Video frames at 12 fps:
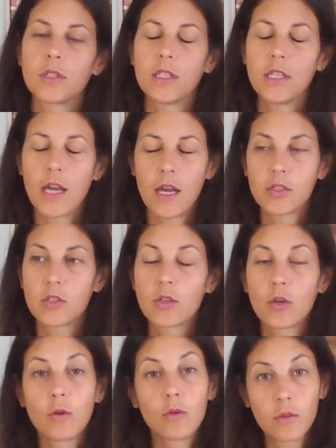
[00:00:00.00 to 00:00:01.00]
Yeah,
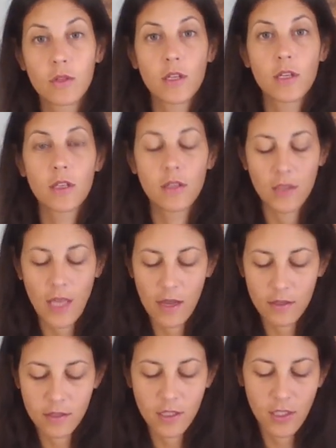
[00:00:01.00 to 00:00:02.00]
so
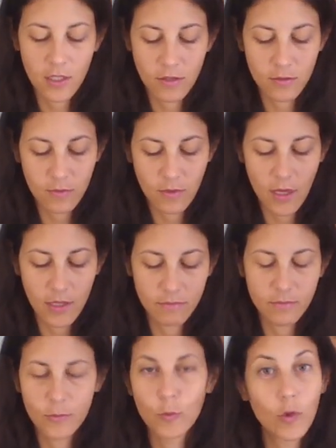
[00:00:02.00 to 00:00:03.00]
that here.
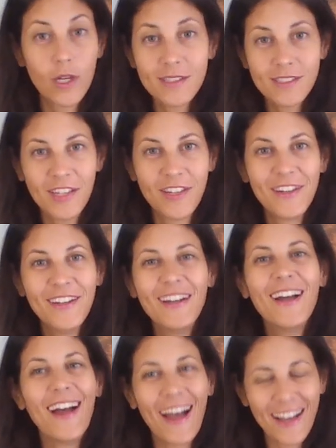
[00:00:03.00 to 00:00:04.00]
What?
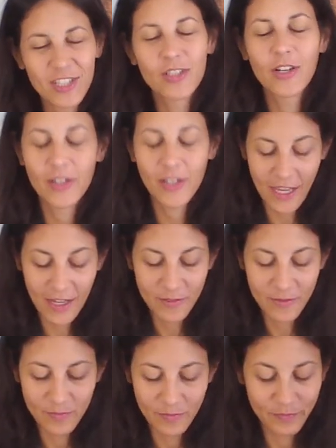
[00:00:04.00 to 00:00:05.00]
I, okay,
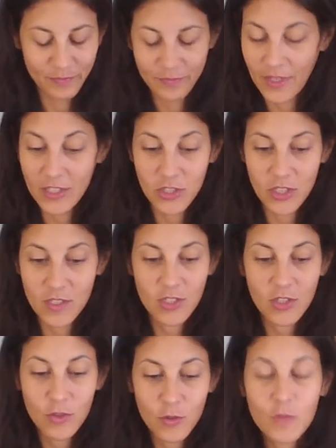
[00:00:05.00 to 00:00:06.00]
I just
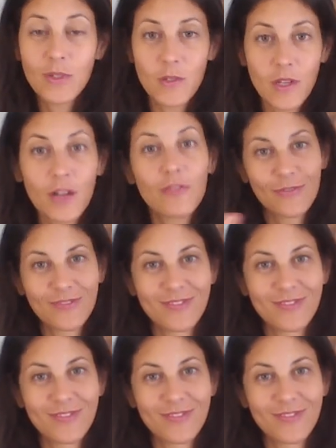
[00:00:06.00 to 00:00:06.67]
introduced myself.